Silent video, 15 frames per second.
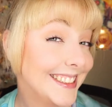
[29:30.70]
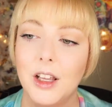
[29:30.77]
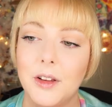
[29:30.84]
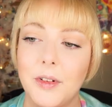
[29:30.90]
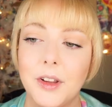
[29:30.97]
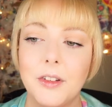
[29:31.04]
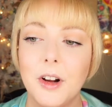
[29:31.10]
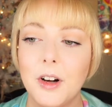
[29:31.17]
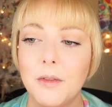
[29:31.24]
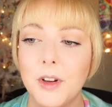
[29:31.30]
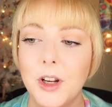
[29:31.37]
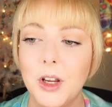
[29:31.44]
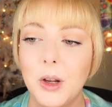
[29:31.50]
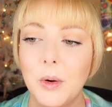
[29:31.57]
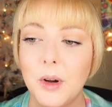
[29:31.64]
If I start a
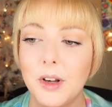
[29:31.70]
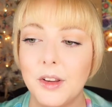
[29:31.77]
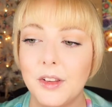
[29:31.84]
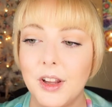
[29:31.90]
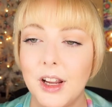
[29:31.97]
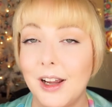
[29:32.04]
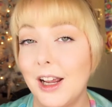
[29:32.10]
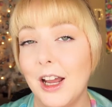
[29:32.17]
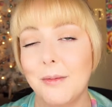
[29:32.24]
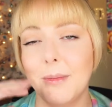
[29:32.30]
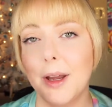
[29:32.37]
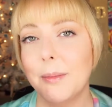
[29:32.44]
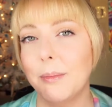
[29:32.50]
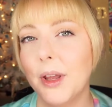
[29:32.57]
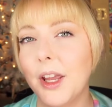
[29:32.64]
video and say I have
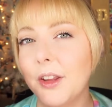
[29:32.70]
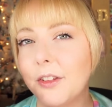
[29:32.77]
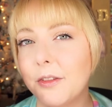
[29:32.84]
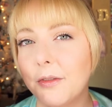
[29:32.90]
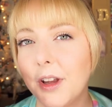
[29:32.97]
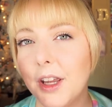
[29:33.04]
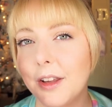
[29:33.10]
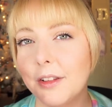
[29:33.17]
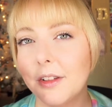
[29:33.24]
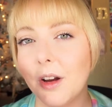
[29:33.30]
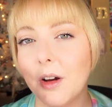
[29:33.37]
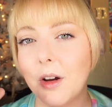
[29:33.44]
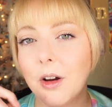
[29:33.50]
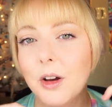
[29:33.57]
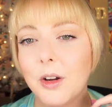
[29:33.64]
my base face
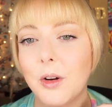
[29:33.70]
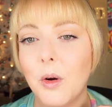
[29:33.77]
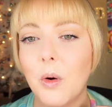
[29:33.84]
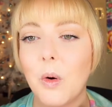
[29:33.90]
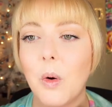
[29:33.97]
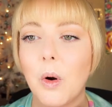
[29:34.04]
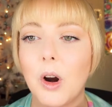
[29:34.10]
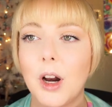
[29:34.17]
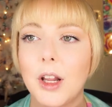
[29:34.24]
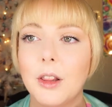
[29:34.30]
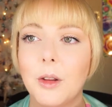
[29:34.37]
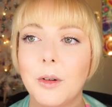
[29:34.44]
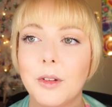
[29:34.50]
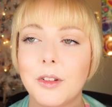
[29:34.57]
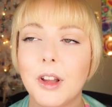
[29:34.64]
on, or it
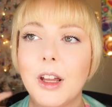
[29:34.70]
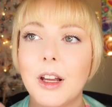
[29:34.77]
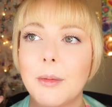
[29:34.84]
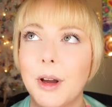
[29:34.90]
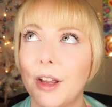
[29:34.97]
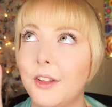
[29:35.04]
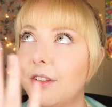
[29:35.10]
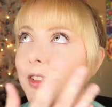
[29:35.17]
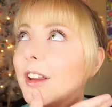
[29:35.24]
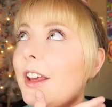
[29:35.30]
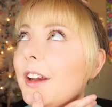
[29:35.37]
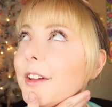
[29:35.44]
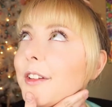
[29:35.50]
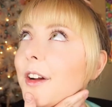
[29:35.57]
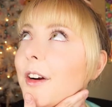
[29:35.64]
looks like my
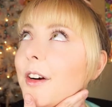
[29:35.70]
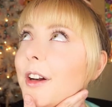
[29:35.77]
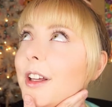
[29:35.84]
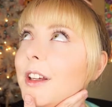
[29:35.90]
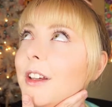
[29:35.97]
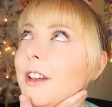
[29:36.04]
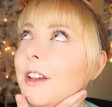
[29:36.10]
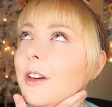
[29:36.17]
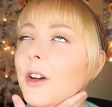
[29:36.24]
skin is already, you